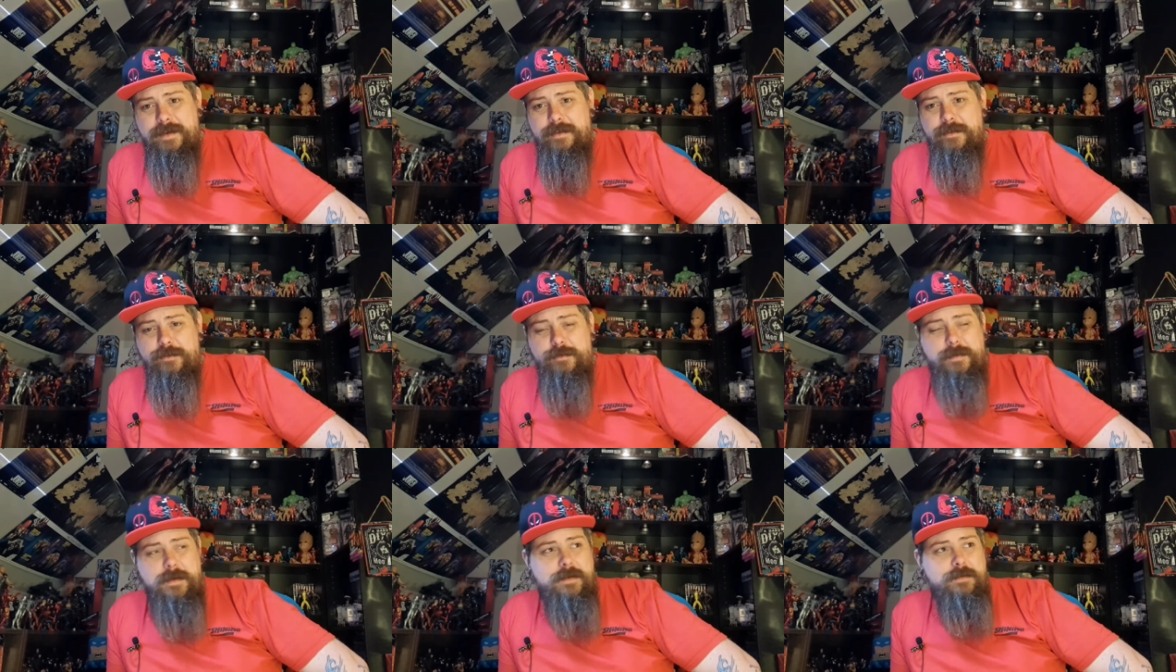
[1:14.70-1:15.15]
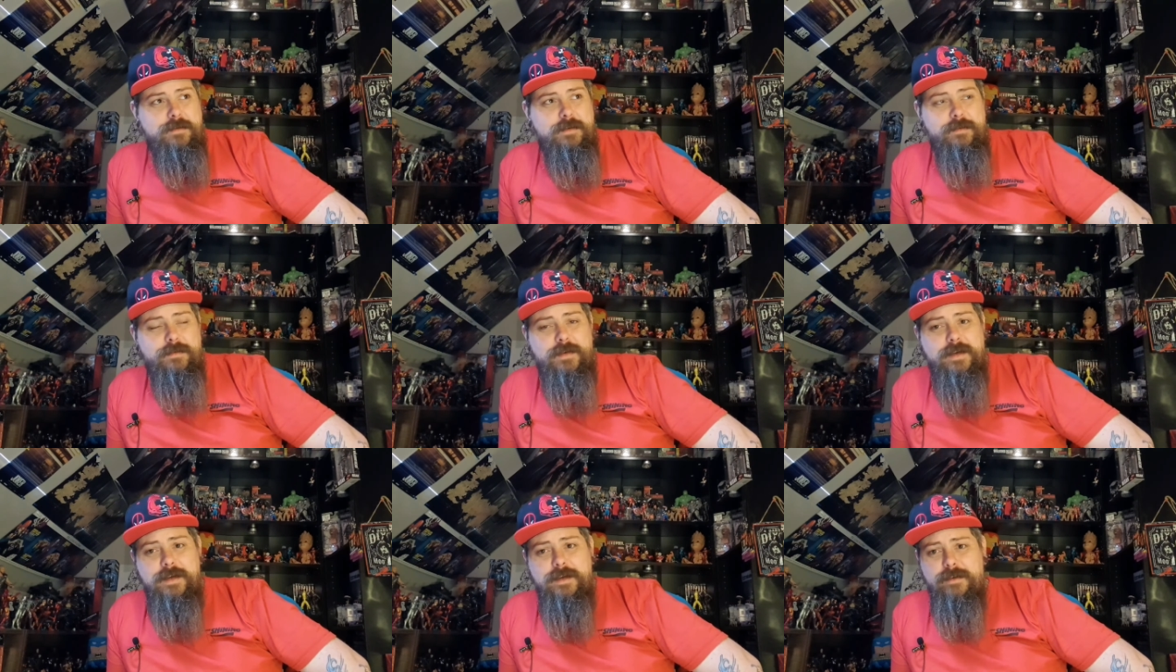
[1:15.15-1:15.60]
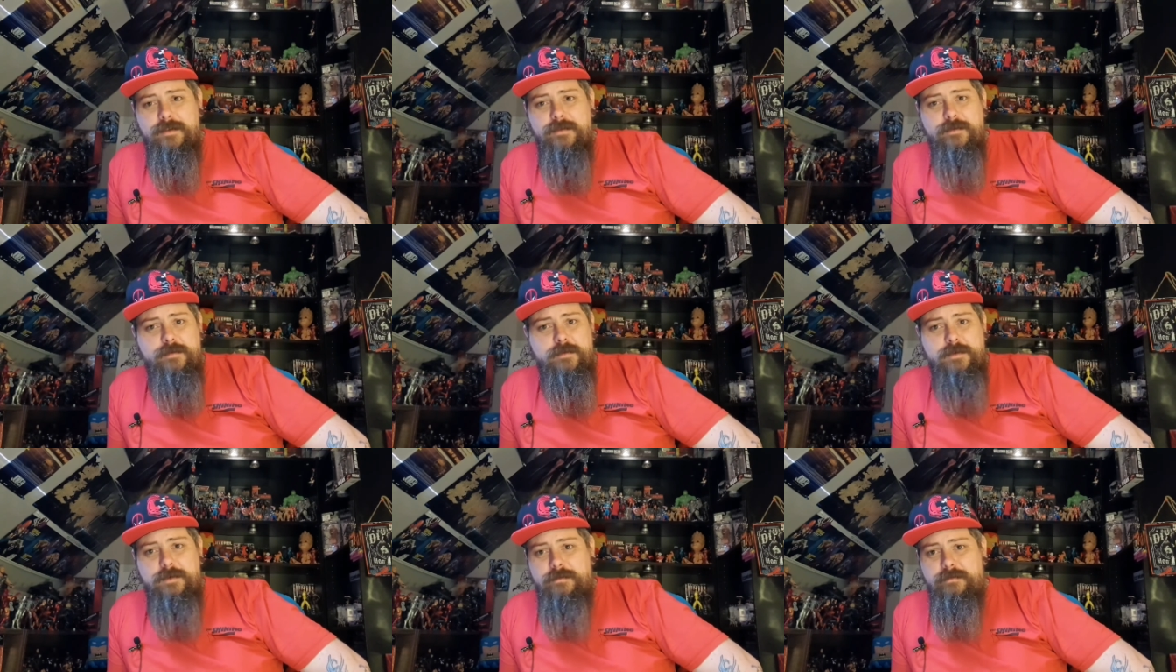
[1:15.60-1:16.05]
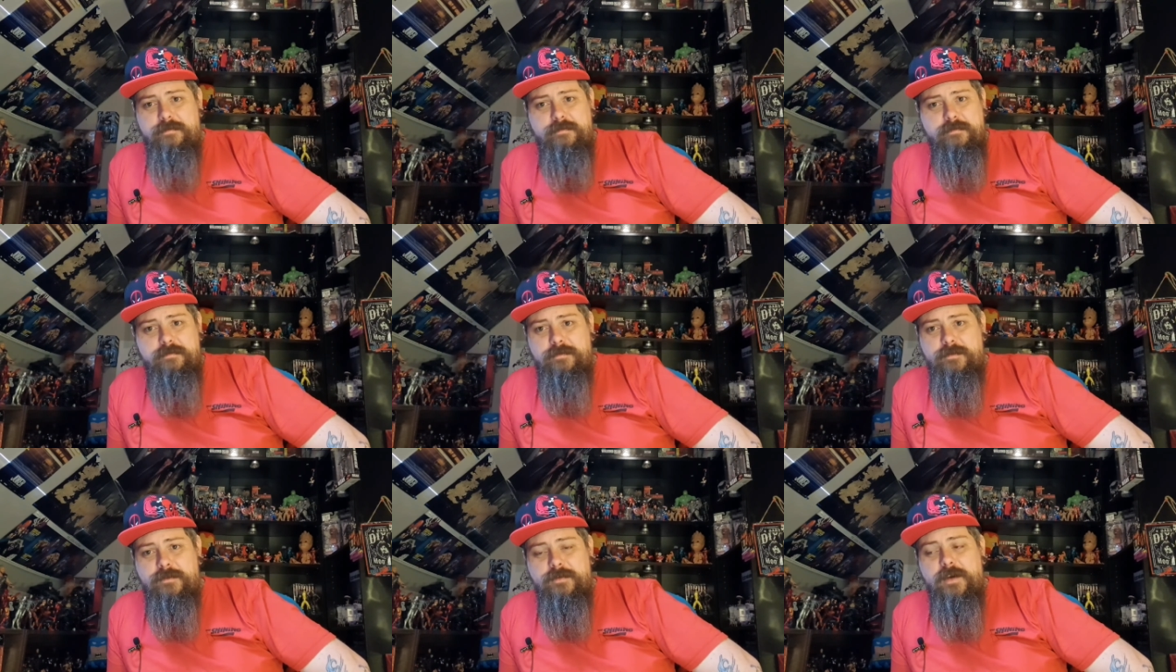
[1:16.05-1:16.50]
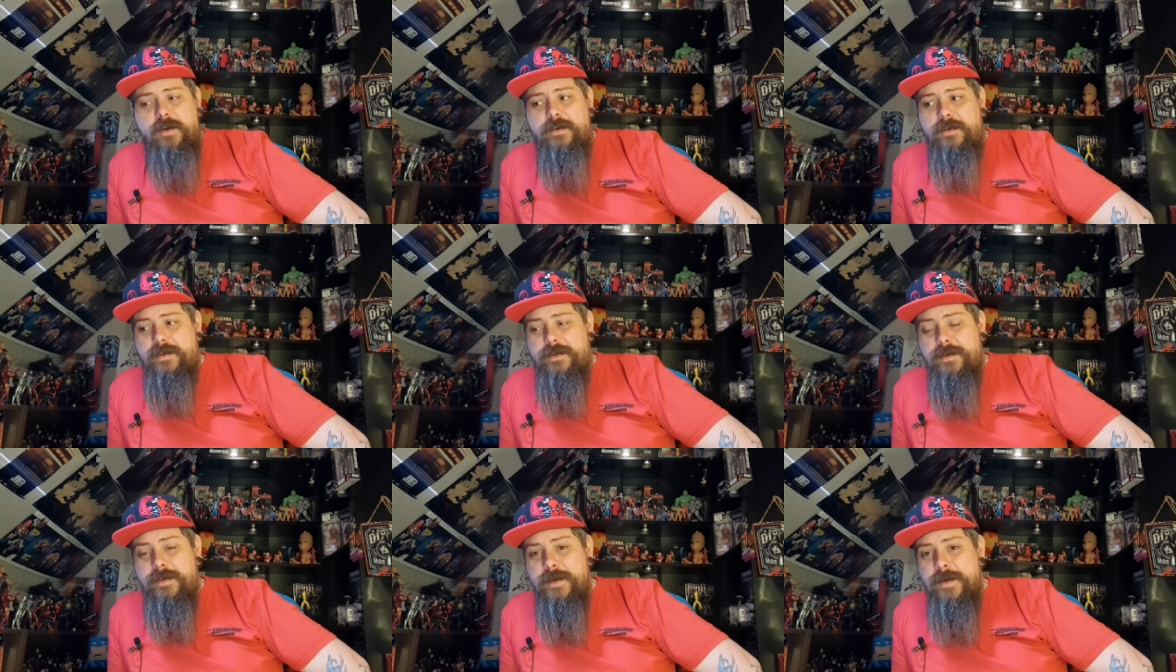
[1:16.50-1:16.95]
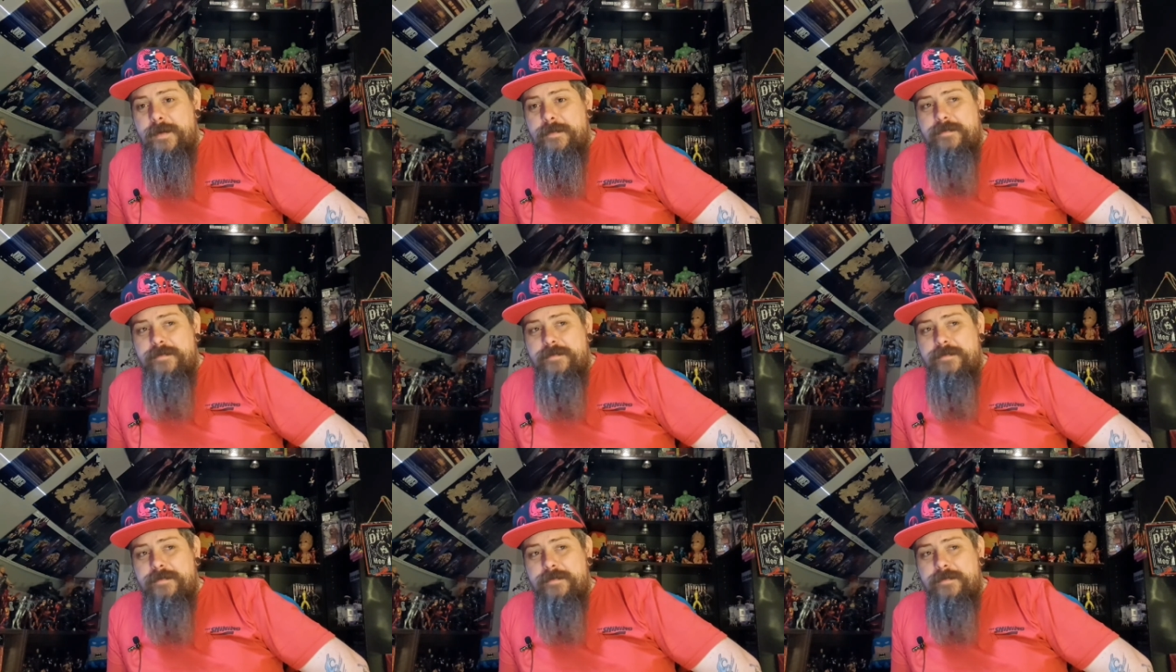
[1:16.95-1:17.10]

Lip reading: there, the special effects were dire,